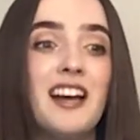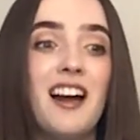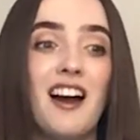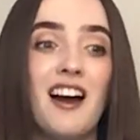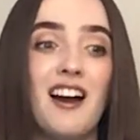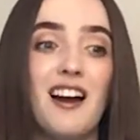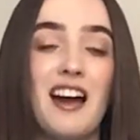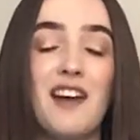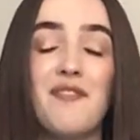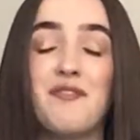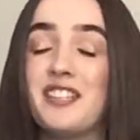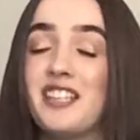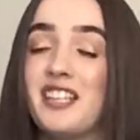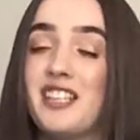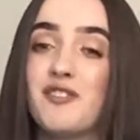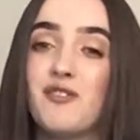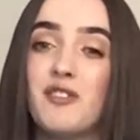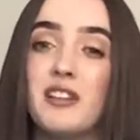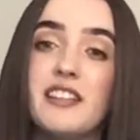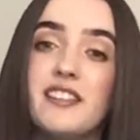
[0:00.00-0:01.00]
uh, every day
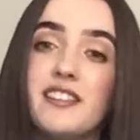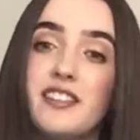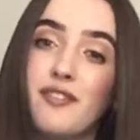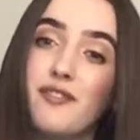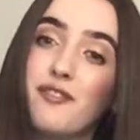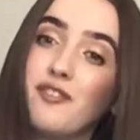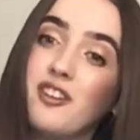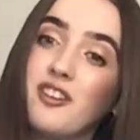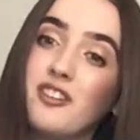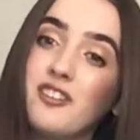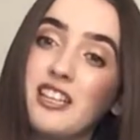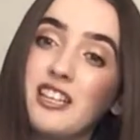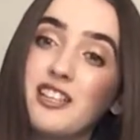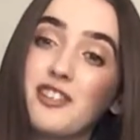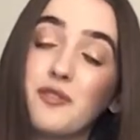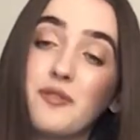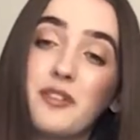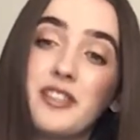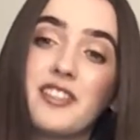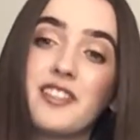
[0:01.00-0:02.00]
is really different,
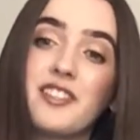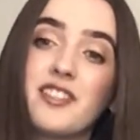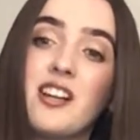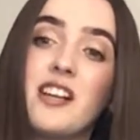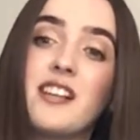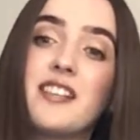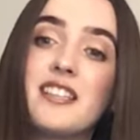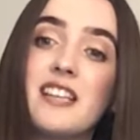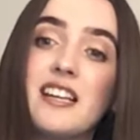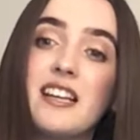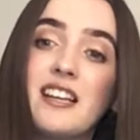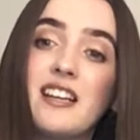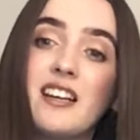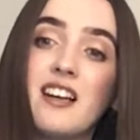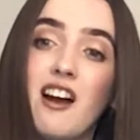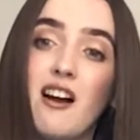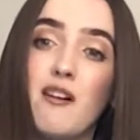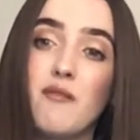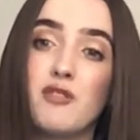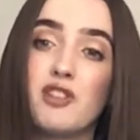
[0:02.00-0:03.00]
it's always exciting,
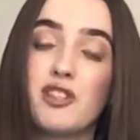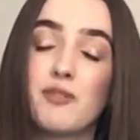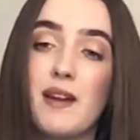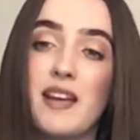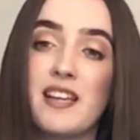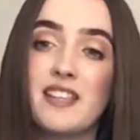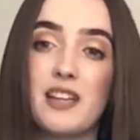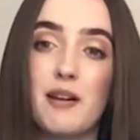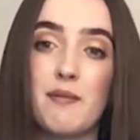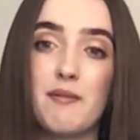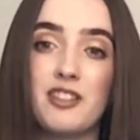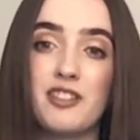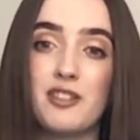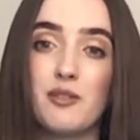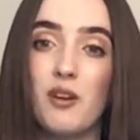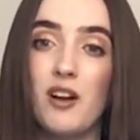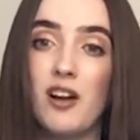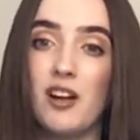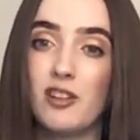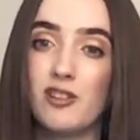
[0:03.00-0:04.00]
um, which makes coming to
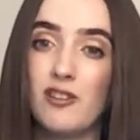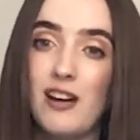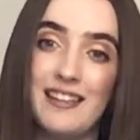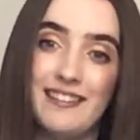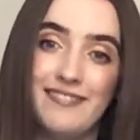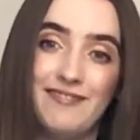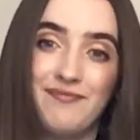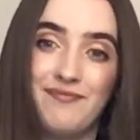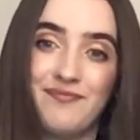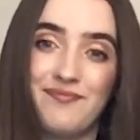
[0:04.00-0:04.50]
work great.